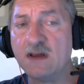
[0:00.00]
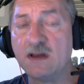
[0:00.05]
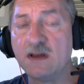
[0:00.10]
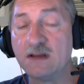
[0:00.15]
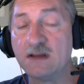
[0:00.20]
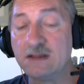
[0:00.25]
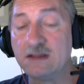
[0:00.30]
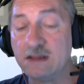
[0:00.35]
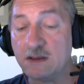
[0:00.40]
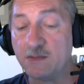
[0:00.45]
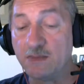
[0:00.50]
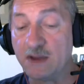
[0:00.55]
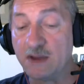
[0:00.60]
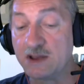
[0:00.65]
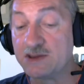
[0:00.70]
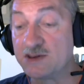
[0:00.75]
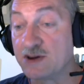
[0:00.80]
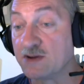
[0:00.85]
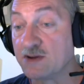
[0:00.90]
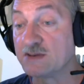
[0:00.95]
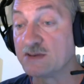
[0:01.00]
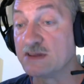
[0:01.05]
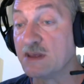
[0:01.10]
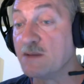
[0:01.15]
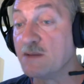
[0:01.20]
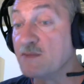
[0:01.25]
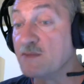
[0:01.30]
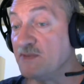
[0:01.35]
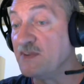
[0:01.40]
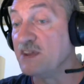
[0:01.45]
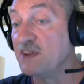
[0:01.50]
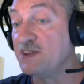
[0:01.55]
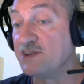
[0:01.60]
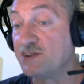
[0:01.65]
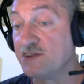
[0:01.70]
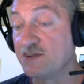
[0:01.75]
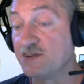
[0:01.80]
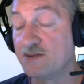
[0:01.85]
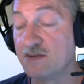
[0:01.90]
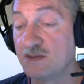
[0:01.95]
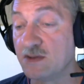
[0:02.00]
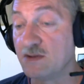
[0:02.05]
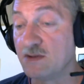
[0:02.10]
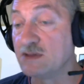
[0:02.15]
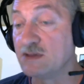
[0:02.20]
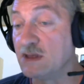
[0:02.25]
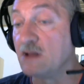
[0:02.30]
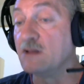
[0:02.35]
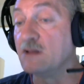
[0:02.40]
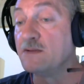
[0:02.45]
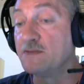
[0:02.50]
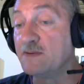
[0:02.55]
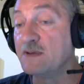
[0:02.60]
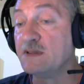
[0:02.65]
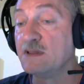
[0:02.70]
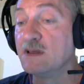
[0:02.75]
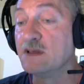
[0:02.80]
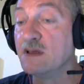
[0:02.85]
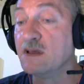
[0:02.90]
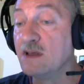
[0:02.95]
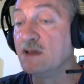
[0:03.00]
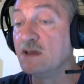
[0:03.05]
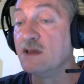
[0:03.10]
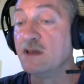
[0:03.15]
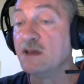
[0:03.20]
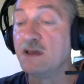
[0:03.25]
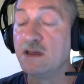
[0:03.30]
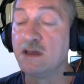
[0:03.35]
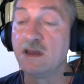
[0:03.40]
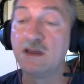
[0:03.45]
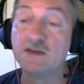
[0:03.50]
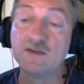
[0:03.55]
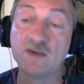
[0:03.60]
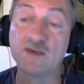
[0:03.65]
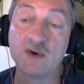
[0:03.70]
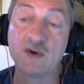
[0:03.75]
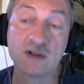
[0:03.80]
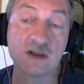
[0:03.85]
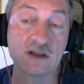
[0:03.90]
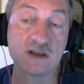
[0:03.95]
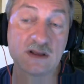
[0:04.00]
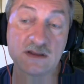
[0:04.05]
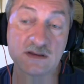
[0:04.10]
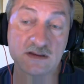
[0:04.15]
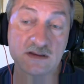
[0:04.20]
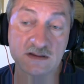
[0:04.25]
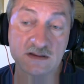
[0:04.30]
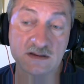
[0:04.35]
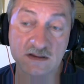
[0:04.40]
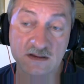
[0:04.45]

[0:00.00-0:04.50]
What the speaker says: the picture of some fish, dolphin in wallets.